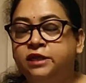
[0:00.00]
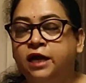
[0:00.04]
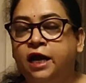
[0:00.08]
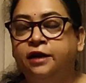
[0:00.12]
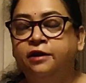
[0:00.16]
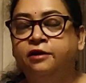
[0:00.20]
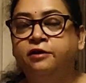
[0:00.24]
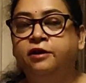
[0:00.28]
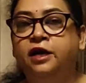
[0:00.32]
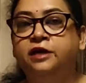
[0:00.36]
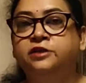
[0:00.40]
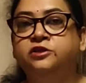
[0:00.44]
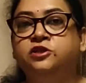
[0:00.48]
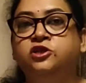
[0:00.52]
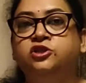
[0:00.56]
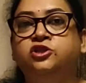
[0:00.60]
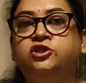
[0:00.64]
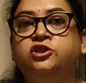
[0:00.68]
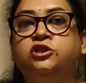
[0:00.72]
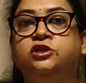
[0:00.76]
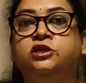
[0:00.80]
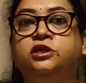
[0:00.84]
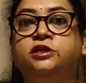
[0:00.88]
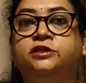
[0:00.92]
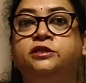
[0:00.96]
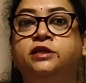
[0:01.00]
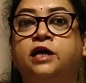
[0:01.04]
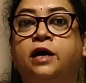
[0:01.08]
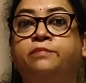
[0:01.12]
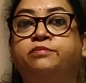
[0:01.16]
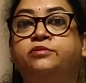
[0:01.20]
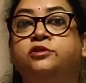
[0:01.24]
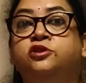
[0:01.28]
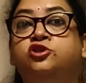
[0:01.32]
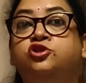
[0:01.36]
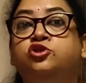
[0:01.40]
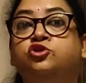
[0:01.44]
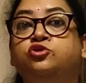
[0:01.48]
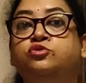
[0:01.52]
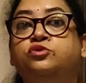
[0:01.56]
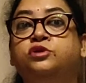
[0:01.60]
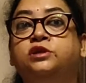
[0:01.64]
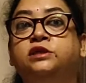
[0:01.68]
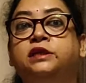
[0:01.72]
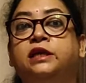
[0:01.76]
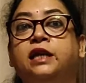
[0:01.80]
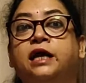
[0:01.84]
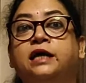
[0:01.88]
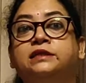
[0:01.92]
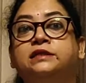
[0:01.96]
We have
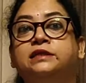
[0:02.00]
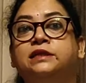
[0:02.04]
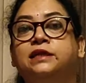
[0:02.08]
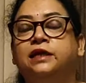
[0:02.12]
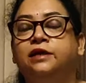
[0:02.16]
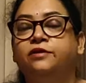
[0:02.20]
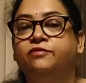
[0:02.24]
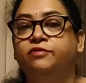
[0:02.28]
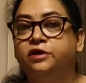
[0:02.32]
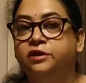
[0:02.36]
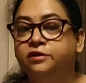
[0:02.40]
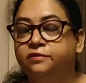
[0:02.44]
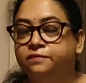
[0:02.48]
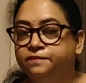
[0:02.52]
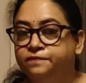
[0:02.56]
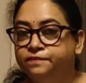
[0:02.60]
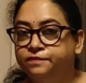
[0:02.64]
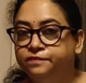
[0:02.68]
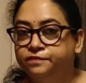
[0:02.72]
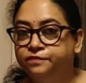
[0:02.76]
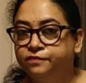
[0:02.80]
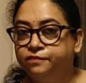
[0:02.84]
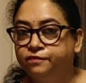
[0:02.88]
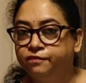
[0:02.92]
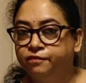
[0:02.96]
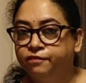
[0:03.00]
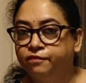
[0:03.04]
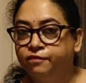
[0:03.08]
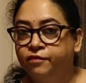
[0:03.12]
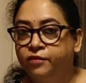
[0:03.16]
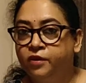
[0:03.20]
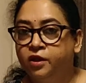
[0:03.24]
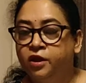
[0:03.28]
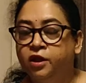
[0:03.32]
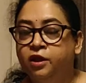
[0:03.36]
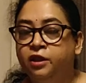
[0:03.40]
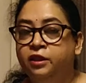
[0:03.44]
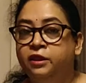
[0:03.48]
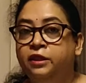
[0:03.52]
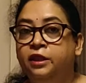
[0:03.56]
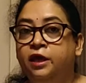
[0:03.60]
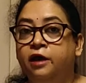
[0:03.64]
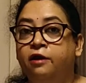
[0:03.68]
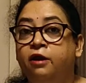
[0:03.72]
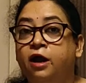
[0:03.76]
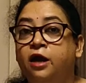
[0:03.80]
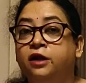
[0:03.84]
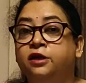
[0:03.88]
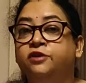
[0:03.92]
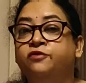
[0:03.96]
discussed about standardization in
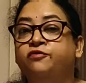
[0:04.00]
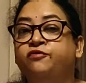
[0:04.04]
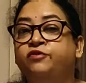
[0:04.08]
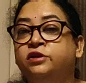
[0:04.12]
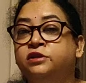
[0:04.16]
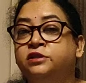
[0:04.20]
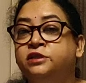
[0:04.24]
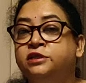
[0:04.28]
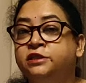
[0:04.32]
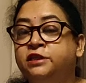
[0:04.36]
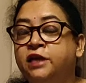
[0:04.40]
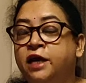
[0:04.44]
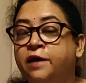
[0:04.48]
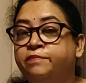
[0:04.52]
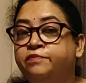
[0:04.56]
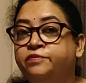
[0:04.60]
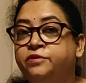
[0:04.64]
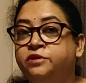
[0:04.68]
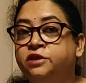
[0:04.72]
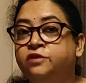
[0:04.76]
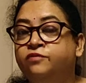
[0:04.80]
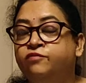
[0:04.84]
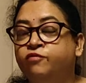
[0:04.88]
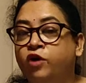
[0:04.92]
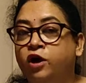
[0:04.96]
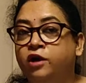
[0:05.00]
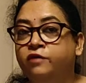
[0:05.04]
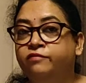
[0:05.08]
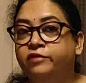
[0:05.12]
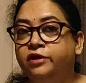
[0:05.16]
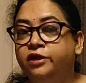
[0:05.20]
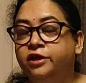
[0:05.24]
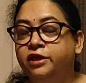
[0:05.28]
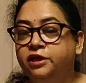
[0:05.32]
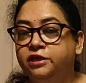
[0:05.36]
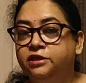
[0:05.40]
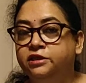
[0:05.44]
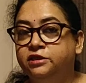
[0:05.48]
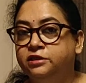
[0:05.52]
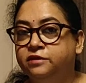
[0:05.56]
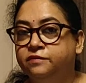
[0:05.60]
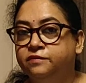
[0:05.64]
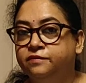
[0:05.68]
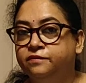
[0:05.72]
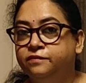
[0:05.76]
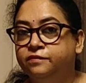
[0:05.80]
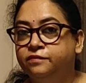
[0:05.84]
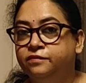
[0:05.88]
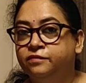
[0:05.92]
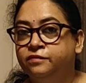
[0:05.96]
chapter 2 in class 11.
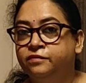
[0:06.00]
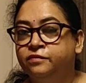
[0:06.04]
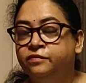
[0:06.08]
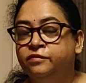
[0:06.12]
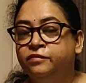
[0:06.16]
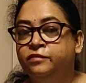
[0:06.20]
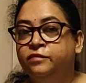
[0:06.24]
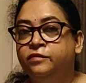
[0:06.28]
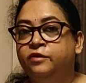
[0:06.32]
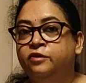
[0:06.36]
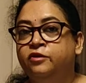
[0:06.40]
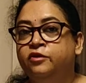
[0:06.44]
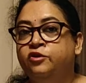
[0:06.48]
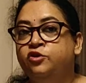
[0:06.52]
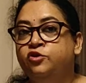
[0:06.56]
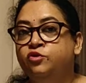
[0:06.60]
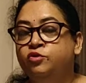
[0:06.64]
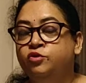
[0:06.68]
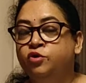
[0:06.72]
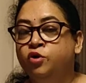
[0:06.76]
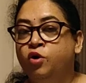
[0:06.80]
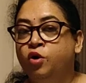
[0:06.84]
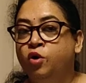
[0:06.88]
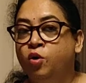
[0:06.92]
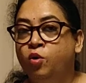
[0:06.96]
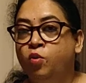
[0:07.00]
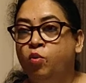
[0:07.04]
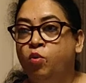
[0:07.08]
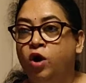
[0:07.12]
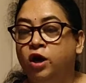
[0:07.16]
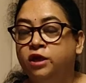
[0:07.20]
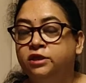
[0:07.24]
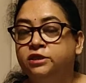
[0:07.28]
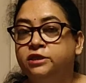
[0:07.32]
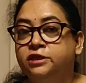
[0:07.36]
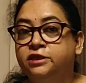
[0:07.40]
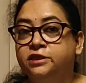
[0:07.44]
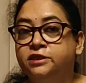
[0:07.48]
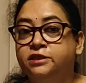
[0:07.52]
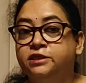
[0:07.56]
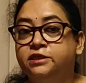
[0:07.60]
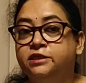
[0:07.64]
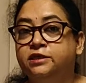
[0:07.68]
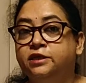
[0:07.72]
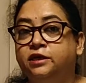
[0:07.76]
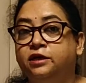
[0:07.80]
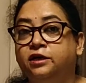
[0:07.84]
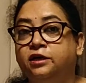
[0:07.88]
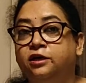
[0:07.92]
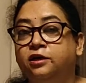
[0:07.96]
There are different steps involved
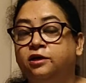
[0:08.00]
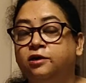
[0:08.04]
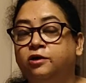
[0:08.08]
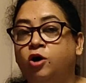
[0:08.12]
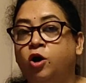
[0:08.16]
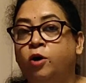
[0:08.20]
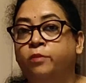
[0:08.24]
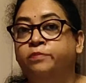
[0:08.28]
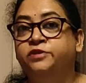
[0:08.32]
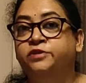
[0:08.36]
in it.